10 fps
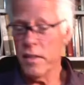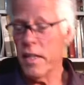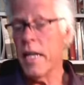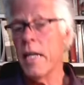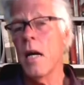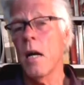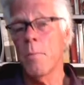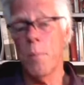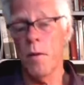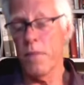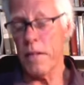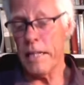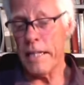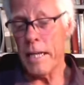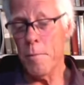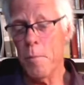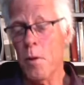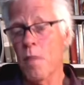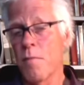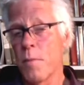they are perfectly
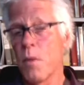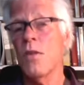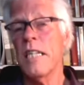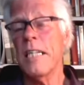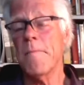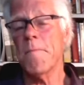capable of mutiny.